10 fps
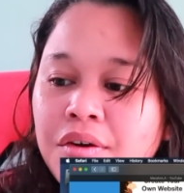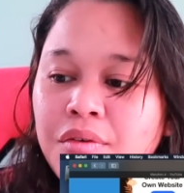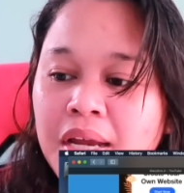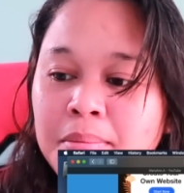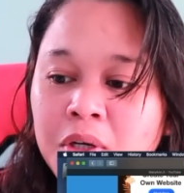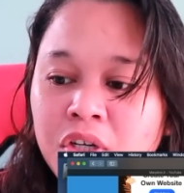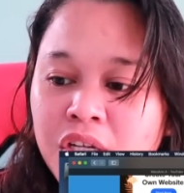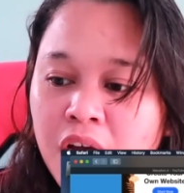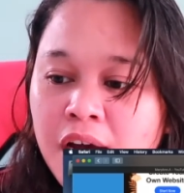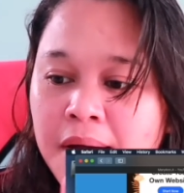
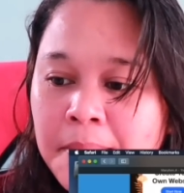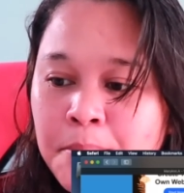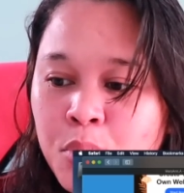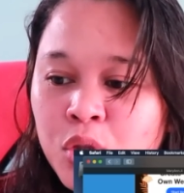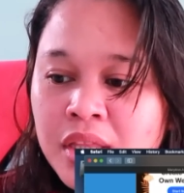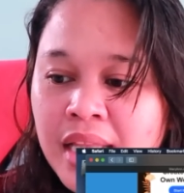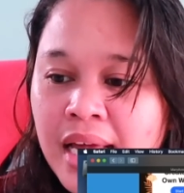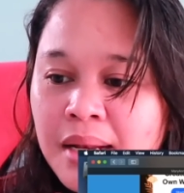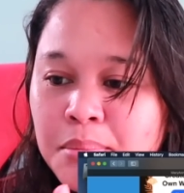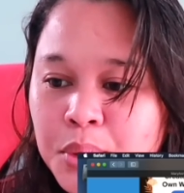Raymond
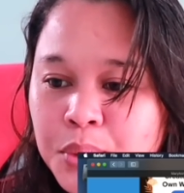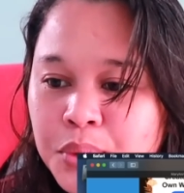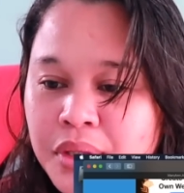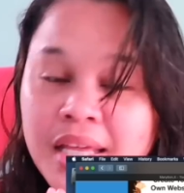Montalbo.